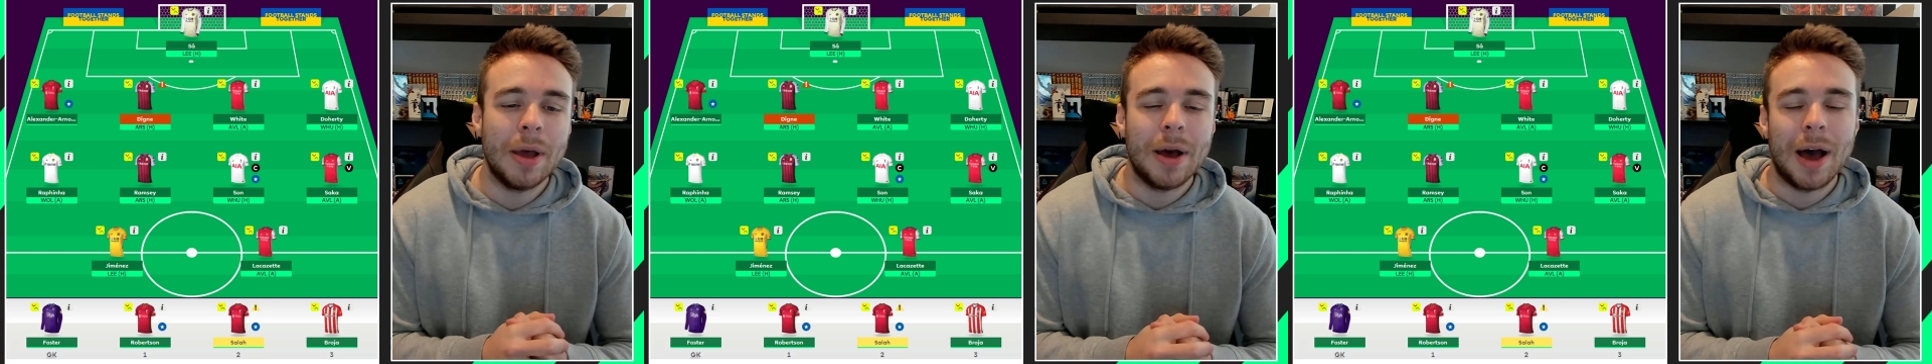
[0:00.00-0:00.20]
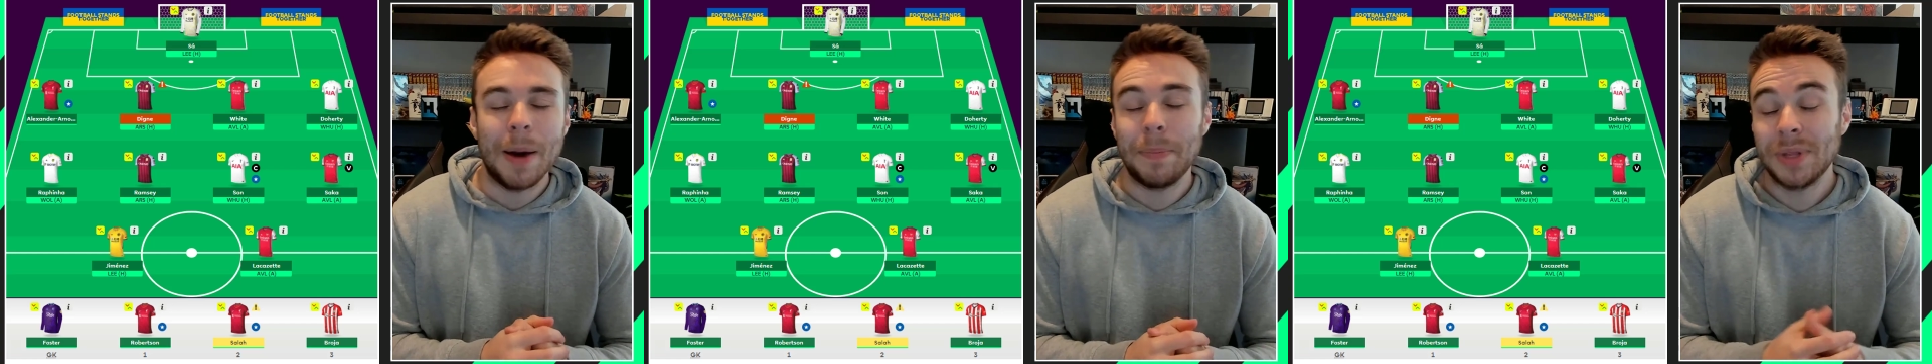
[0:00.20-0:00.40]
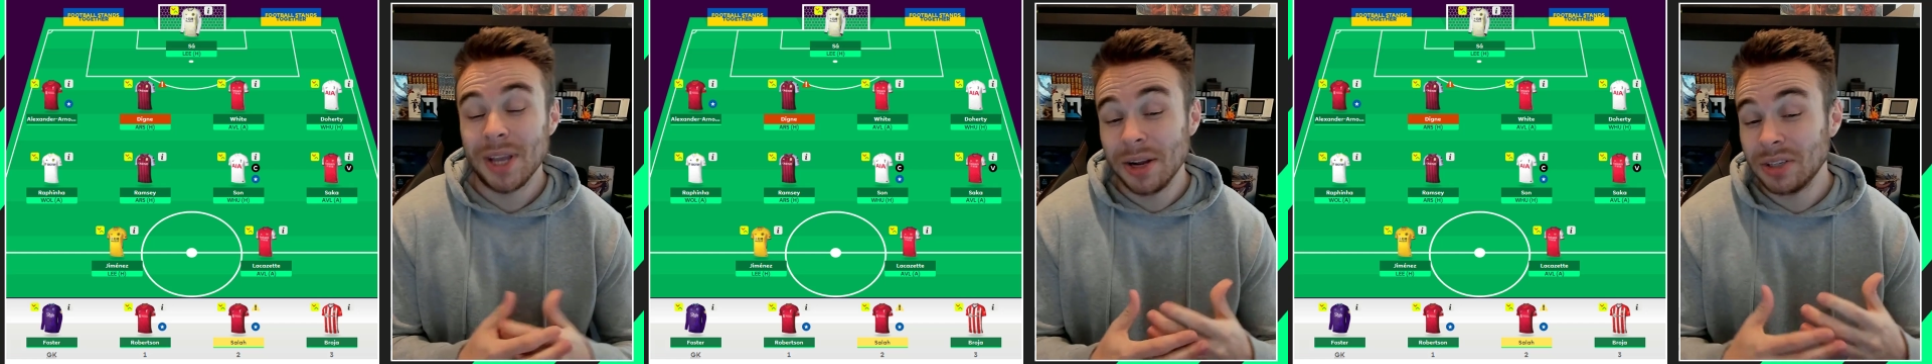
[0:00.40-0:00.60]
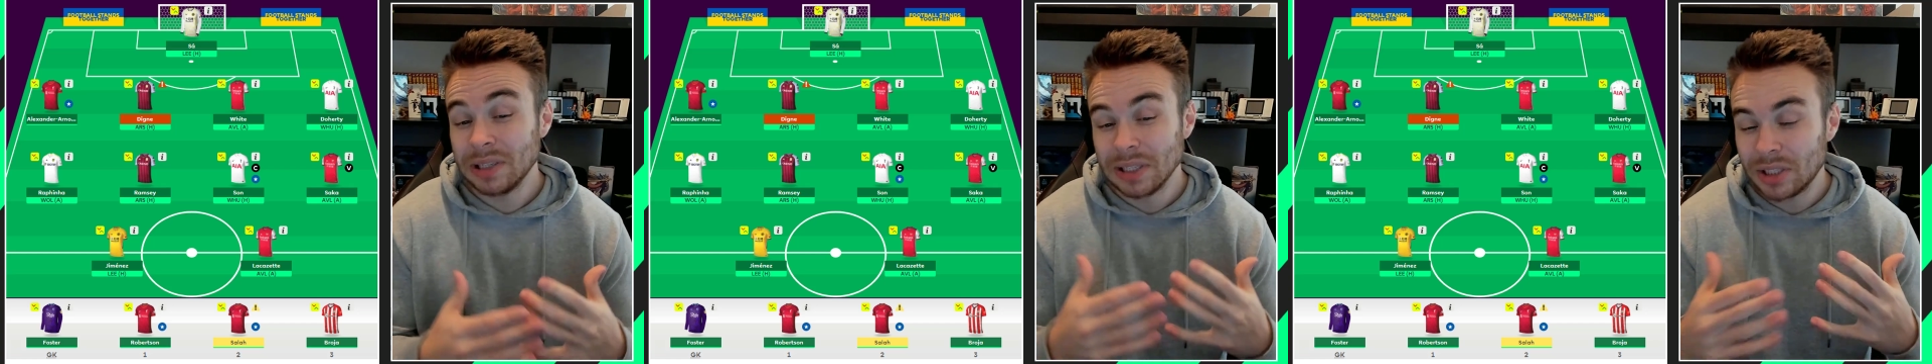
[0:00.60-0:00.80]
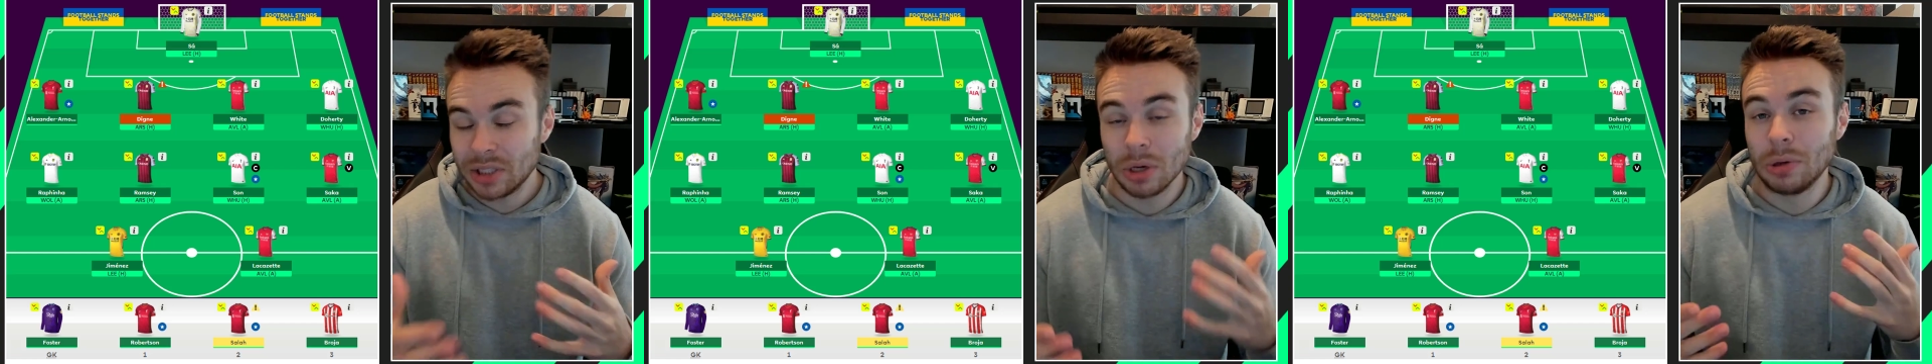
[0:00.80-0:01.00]
I
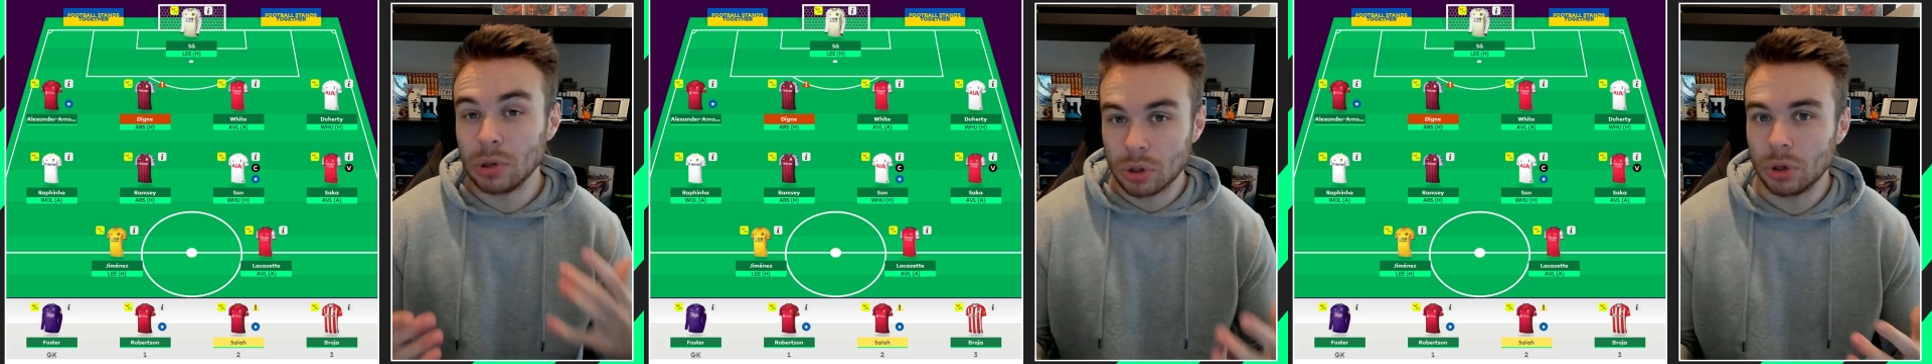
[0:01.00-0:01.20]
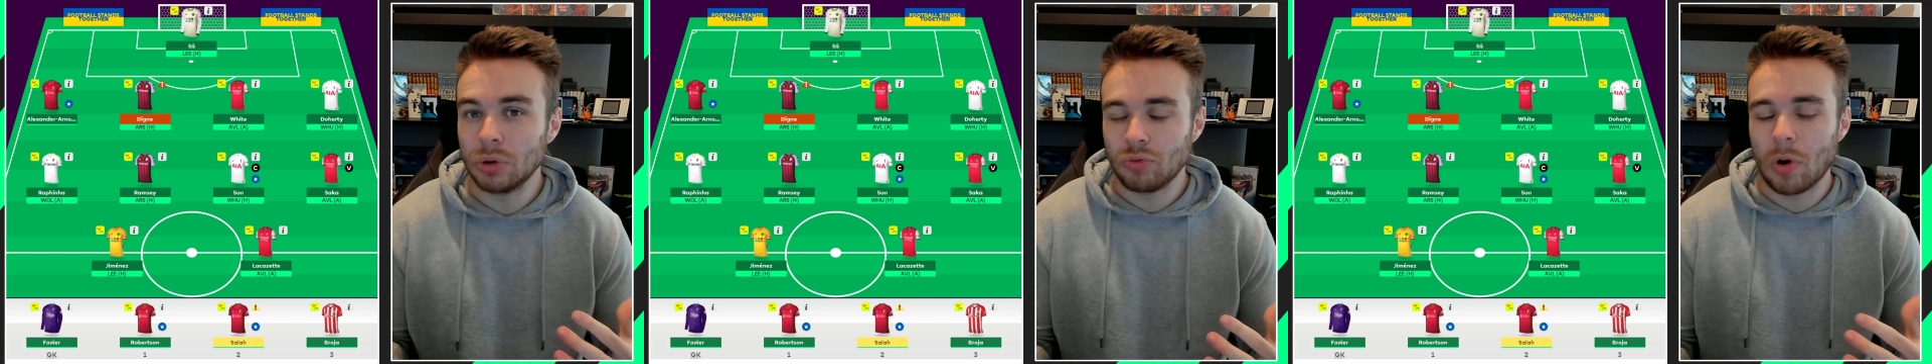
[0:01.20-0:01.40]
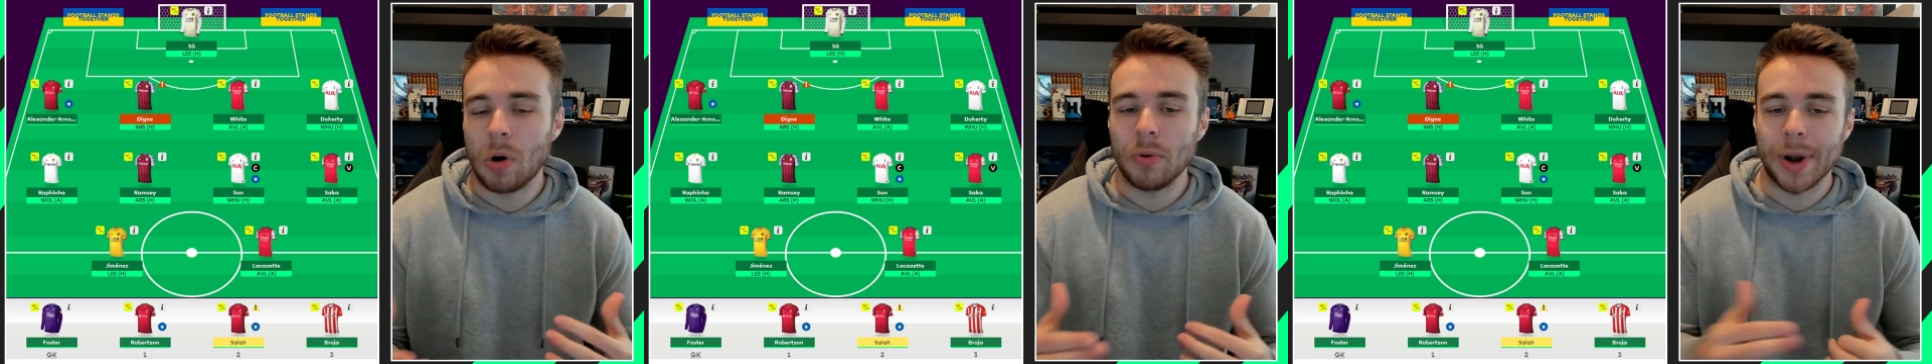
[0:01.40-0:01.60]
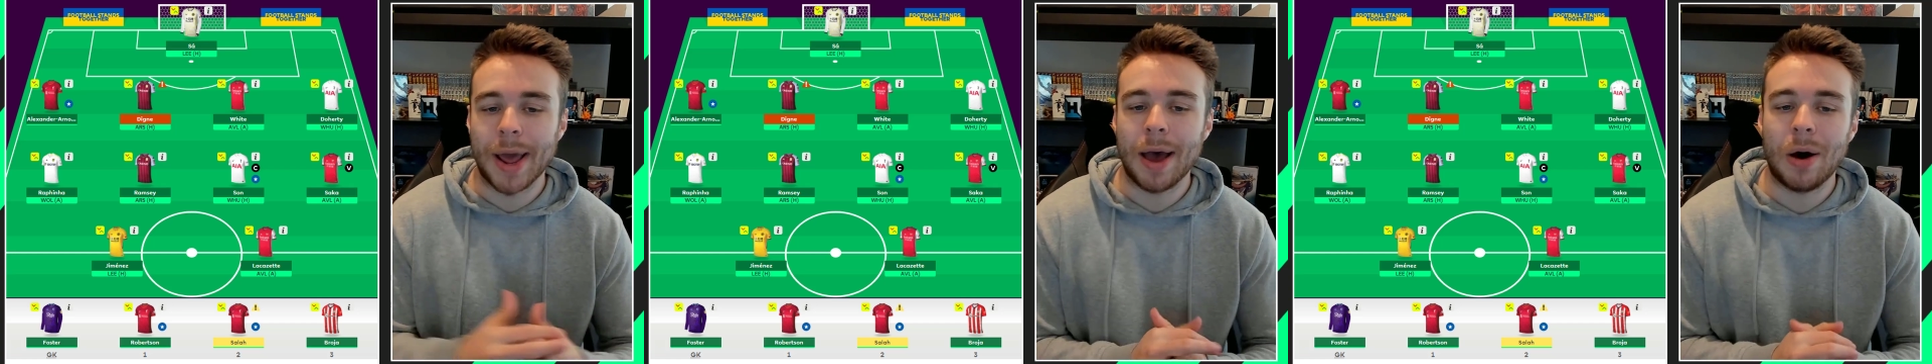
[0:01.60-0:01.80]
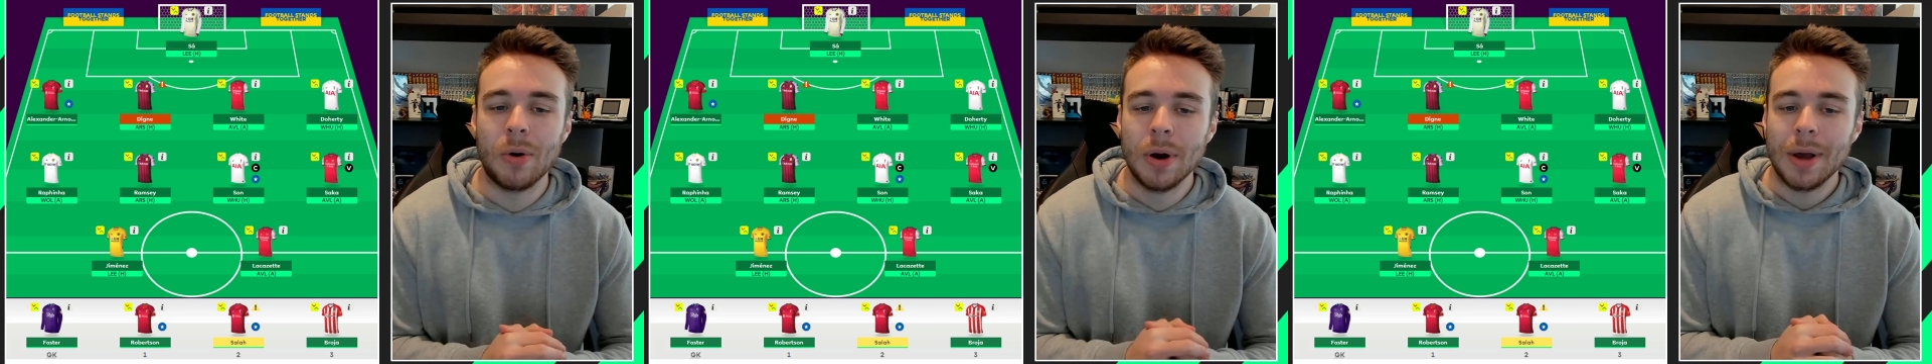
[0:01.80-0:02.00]
potentially still could roll
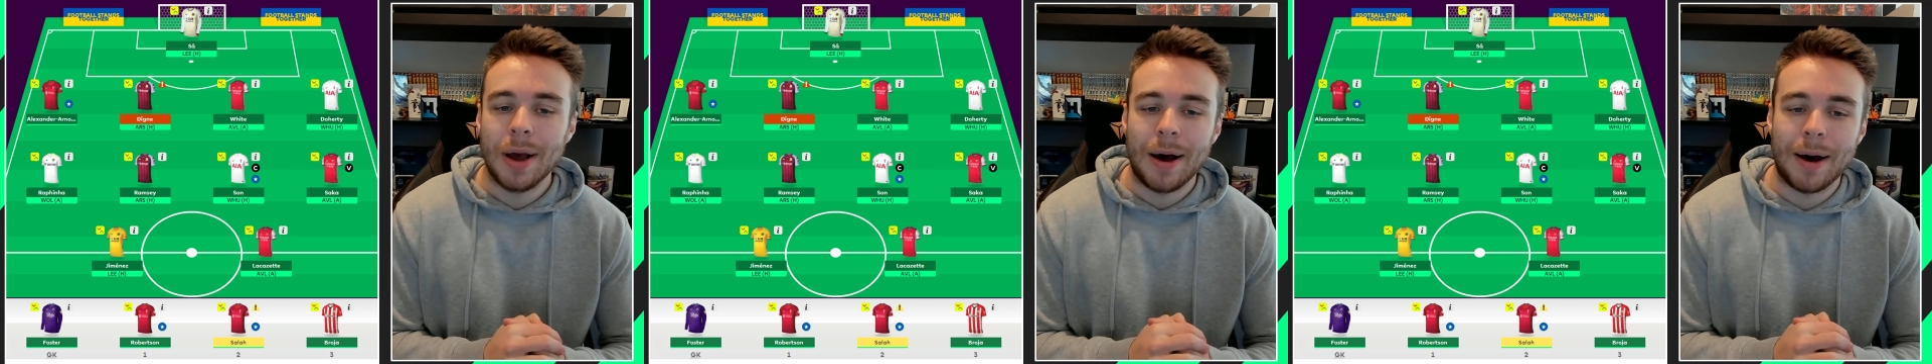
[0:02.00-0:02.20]
now.